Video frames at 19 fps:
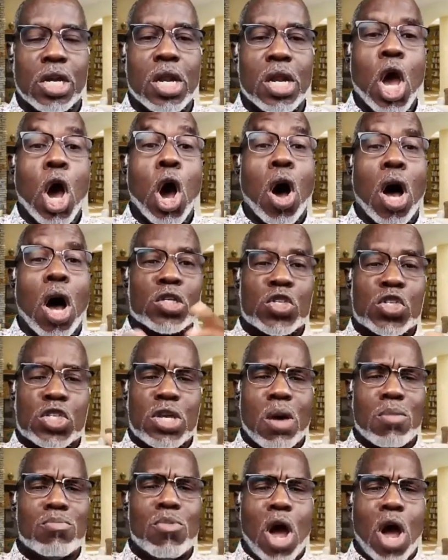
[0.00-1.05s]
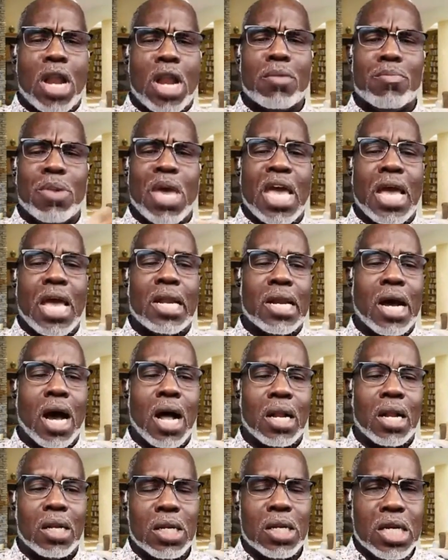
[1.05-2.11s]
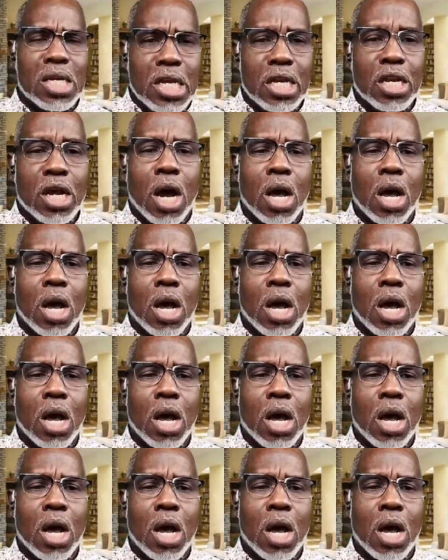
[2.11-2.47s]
or somebody being a leader